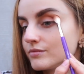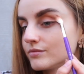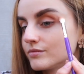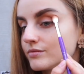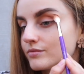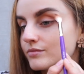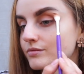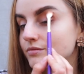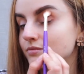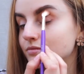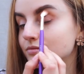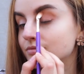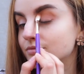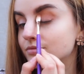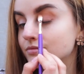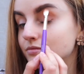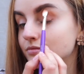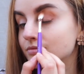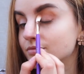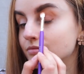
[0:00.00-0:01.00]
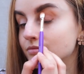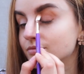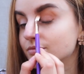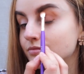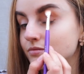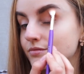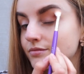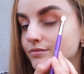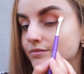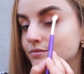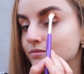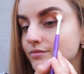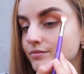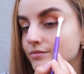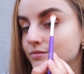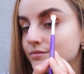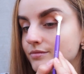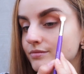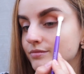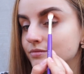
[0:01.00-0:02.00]

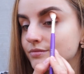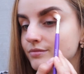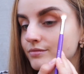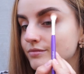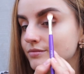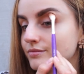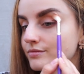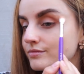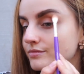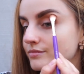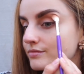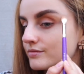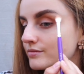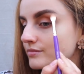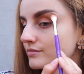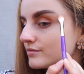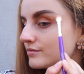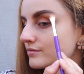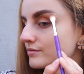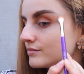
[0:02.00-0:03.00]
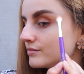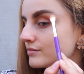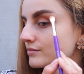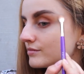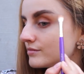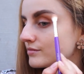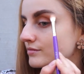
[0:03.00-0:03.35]
(silence)